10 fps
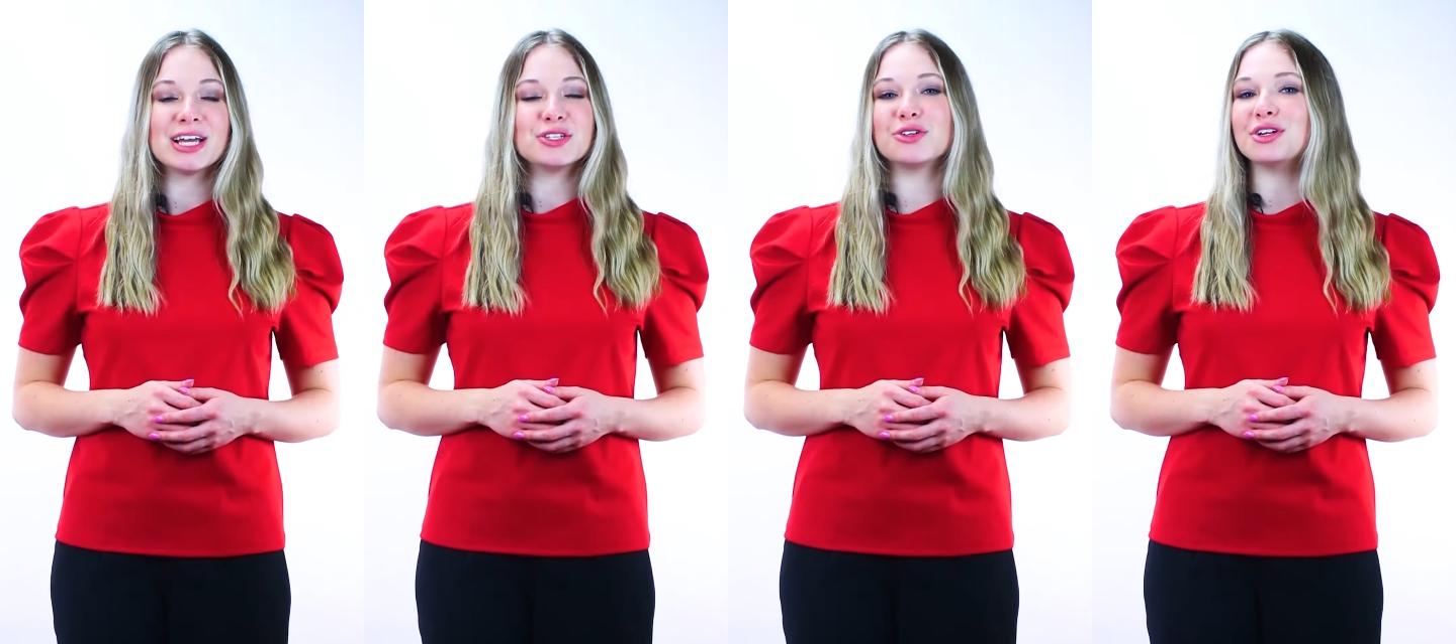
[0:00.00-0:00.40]

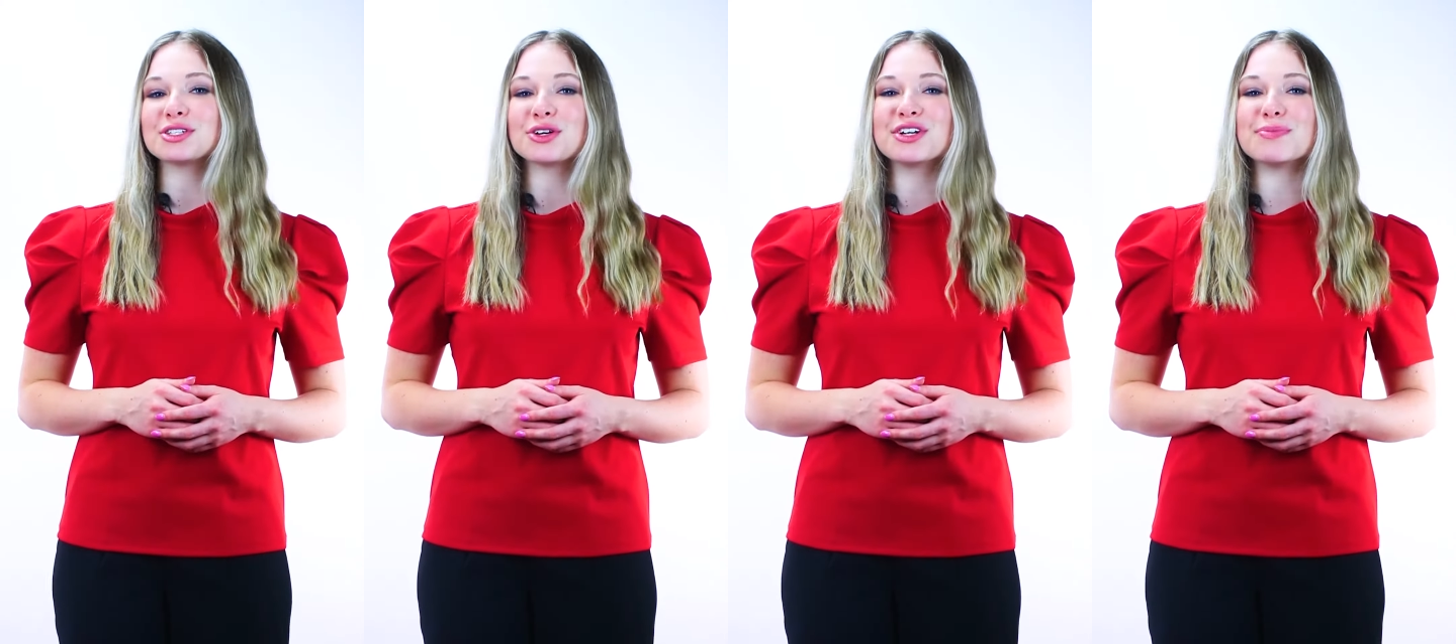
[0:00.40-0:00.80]

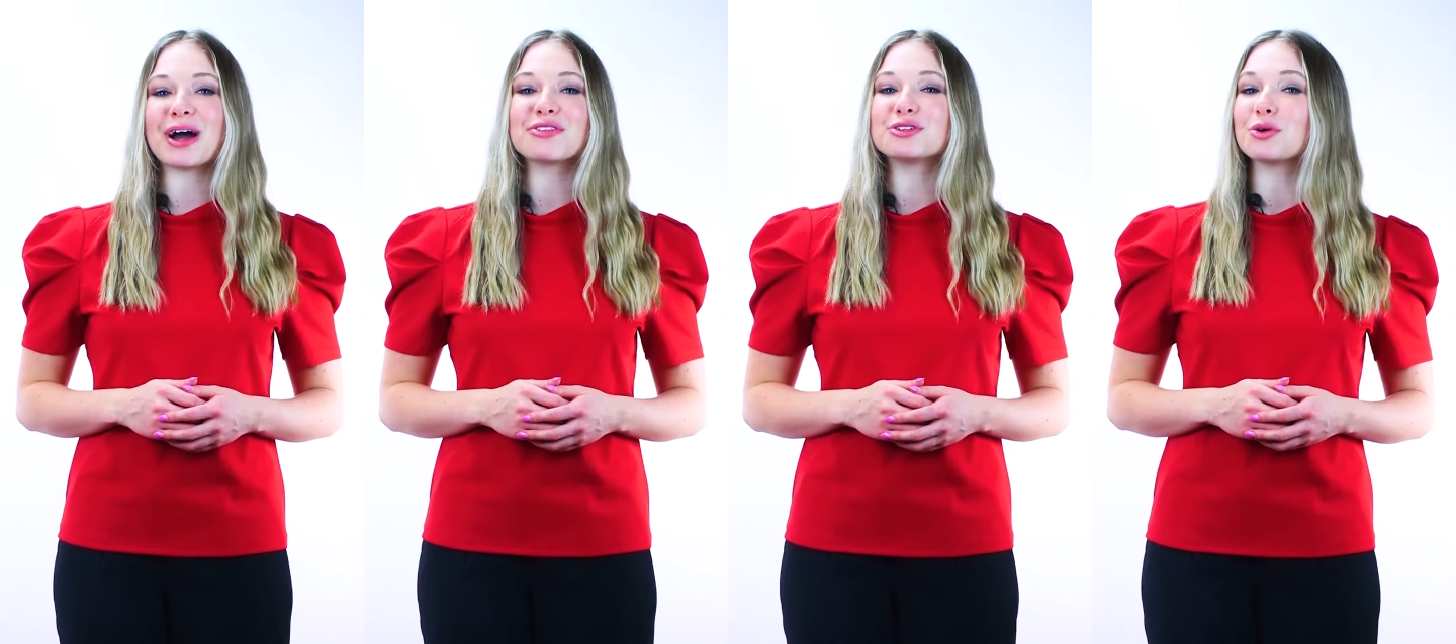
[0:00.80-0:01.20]
Students learned
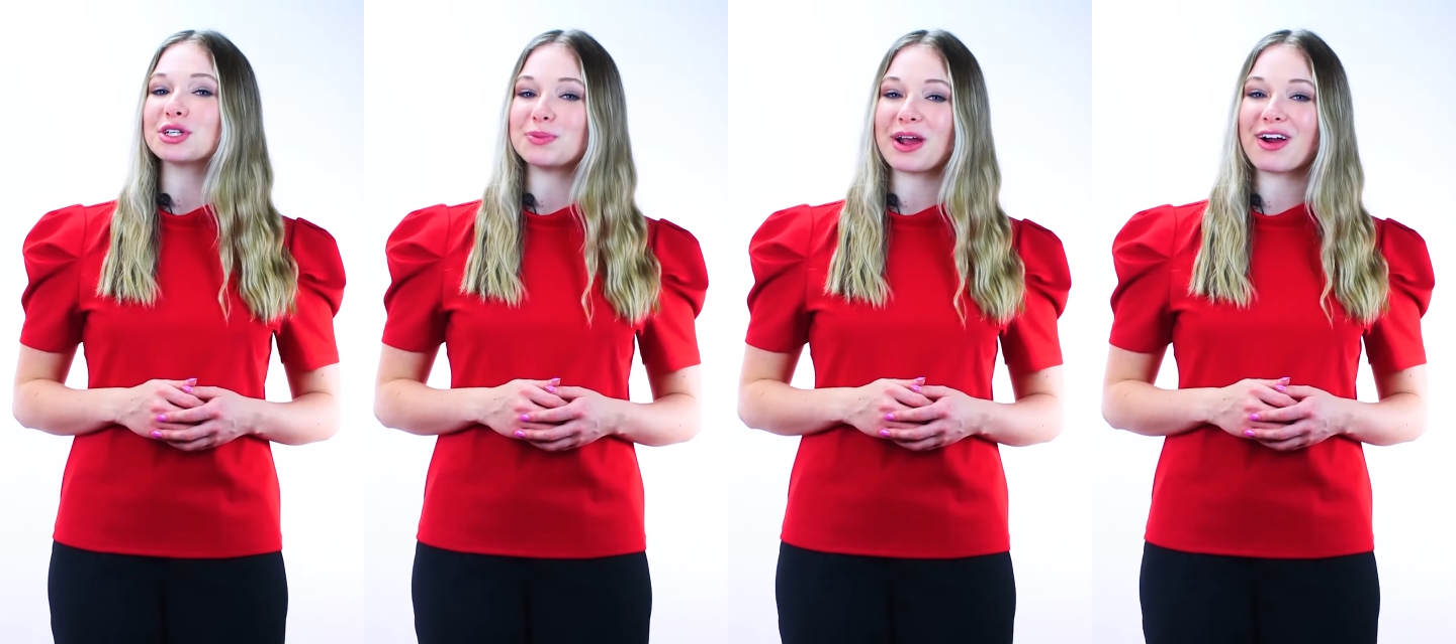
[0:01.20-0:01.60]
about the
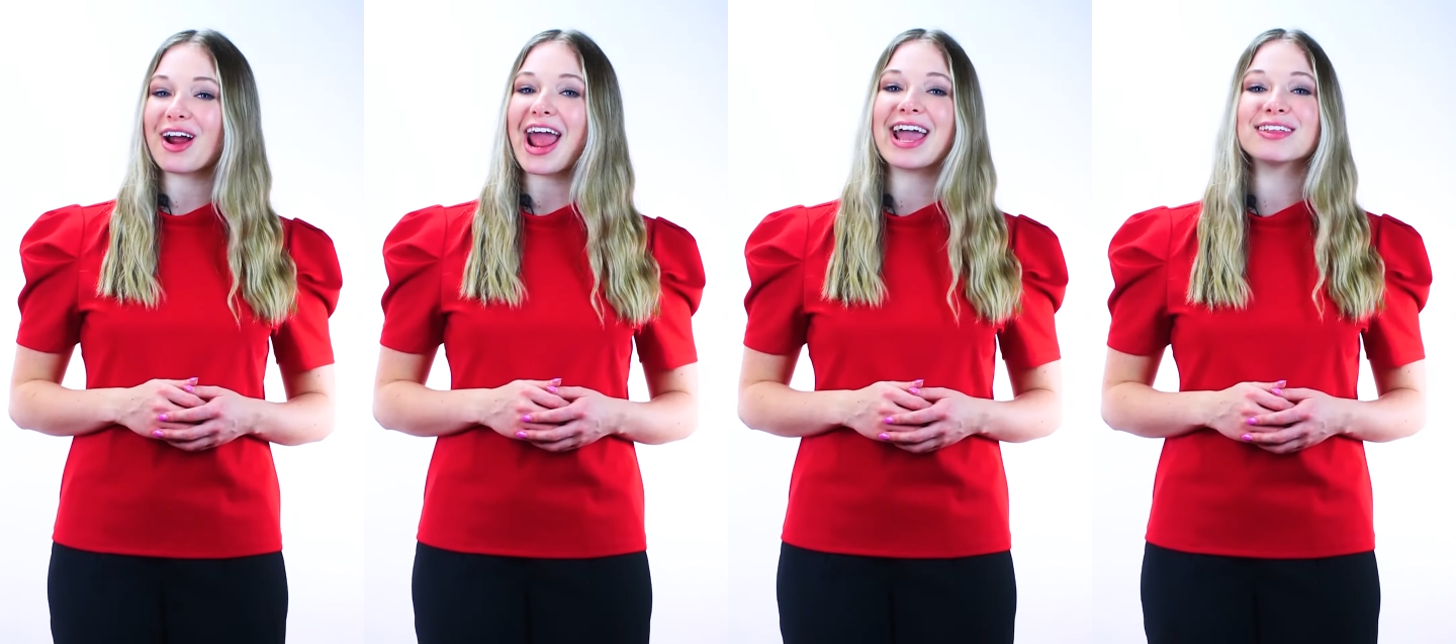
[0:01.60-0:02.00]

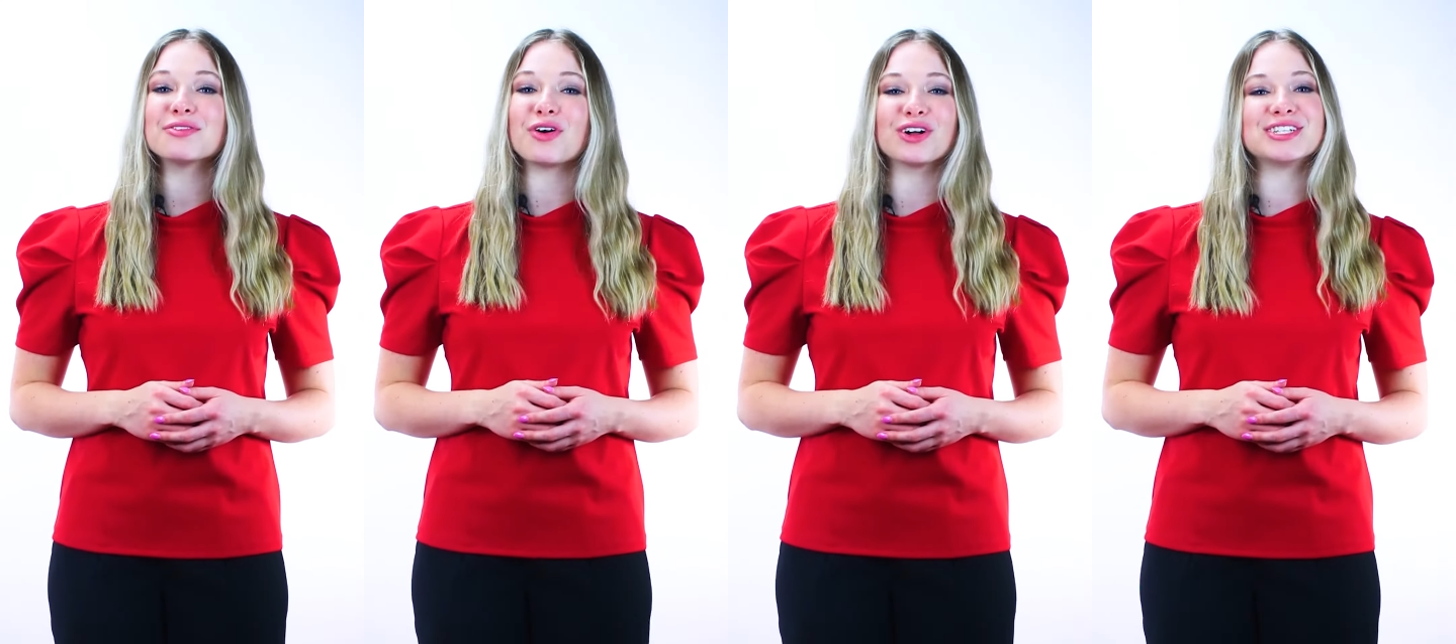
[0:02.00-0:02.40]
Torchbearer and
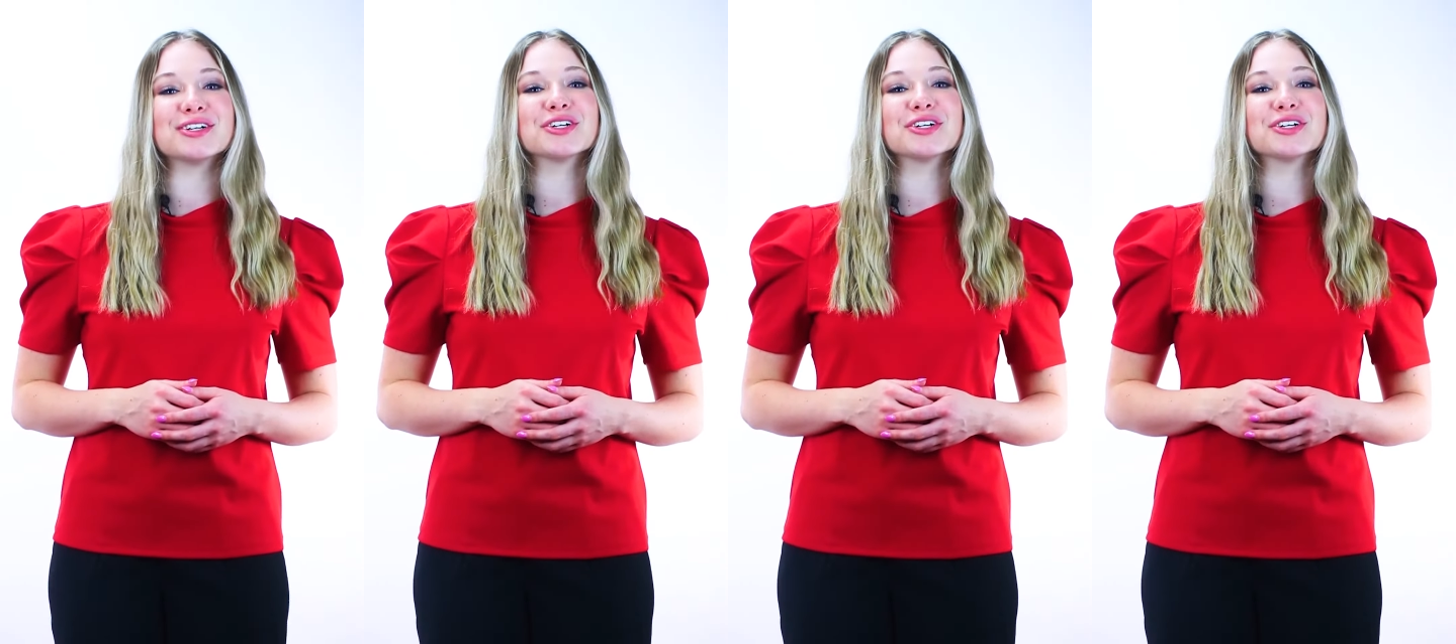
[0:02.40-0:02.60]
the volunteer